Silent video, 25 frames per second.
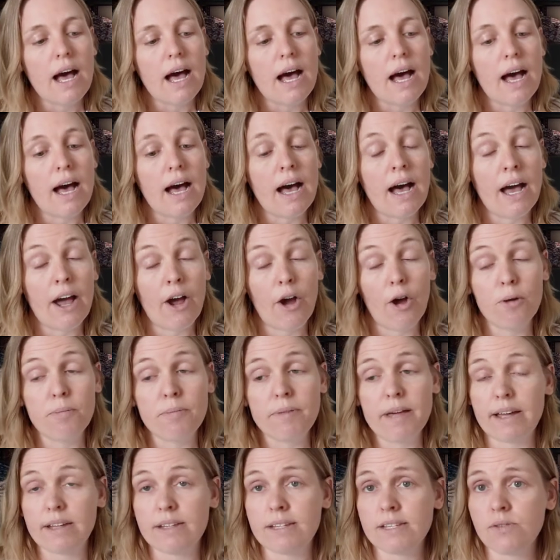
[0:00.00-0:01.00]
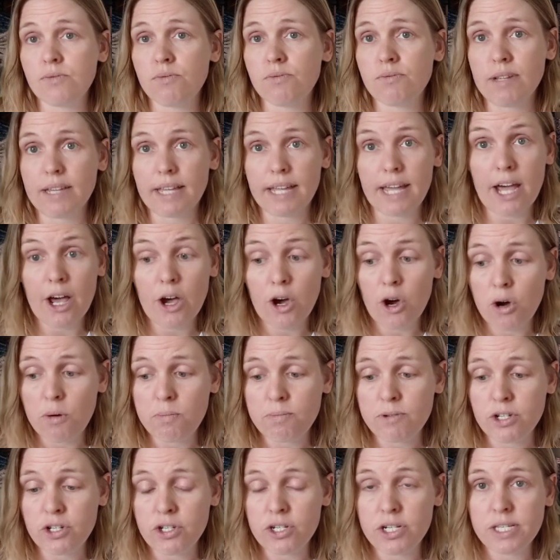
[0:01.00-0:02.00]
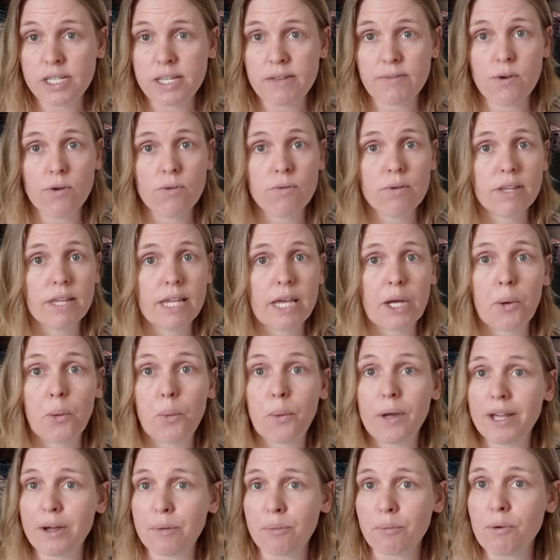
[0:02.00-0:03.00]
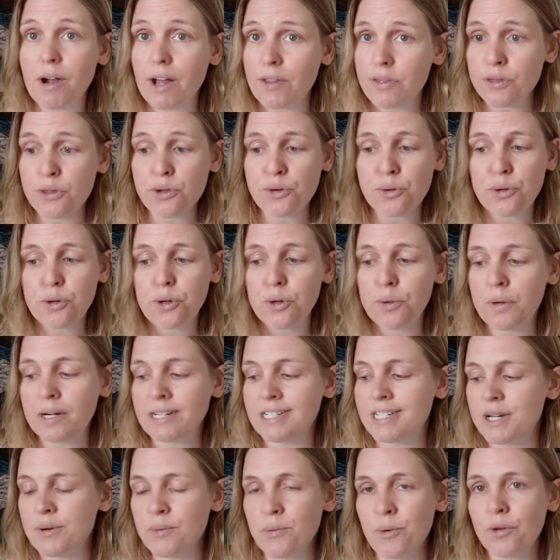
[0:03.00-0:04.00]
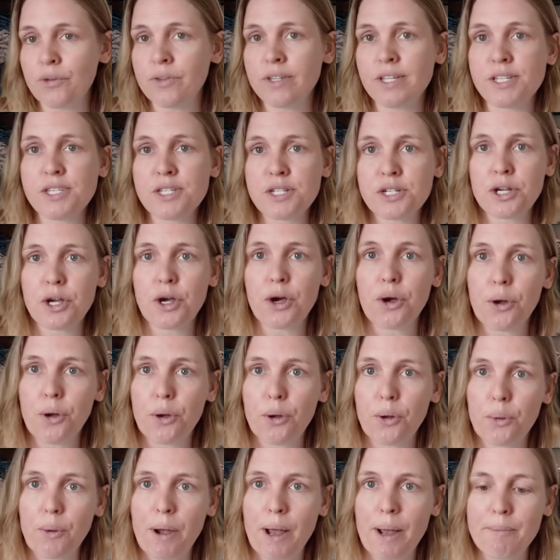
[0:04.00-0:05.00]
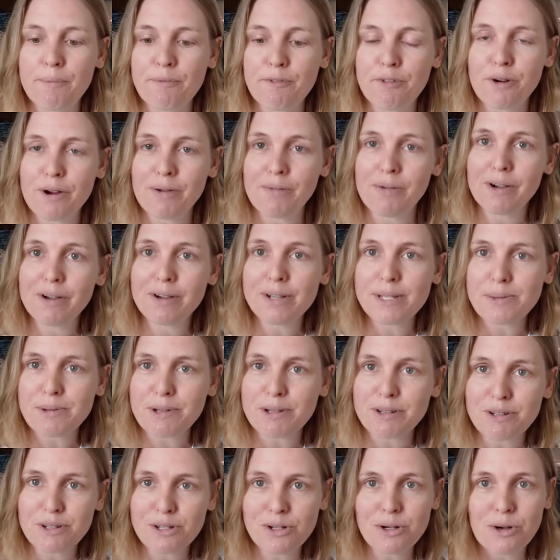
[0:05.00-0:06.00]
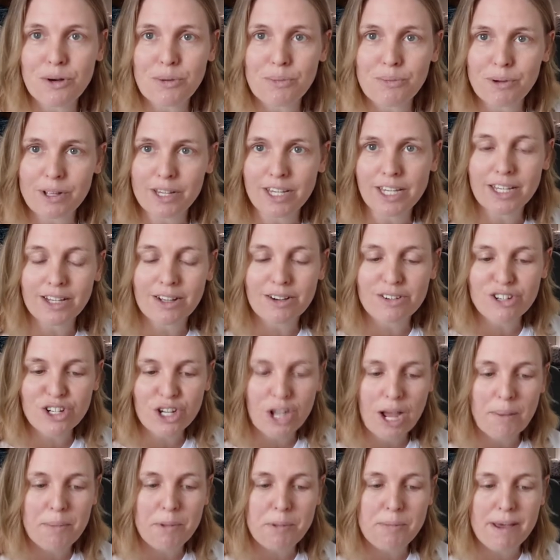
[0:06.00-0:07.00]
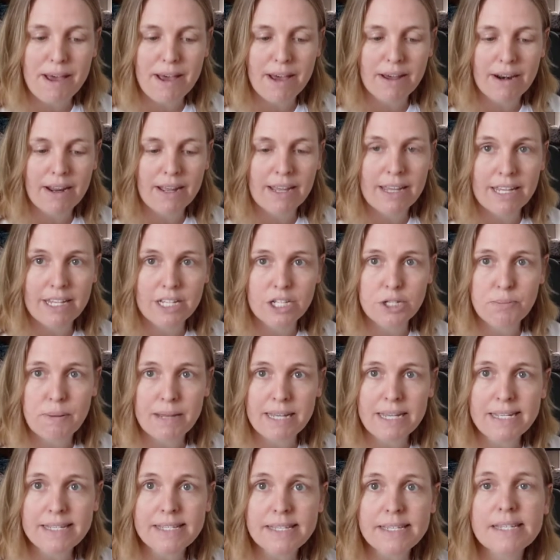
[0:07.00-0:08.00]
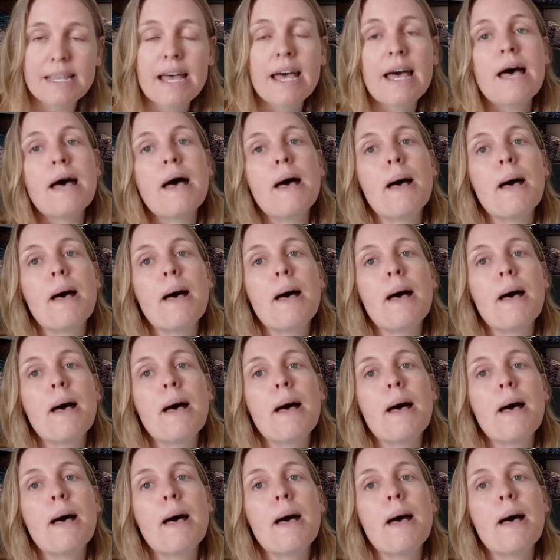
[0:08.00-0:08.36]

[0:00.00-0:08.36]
Uh, I hope that has really helped. Just give you a really quick run through. I didn't want this to go um, forever because we could talk a really long time about each piece.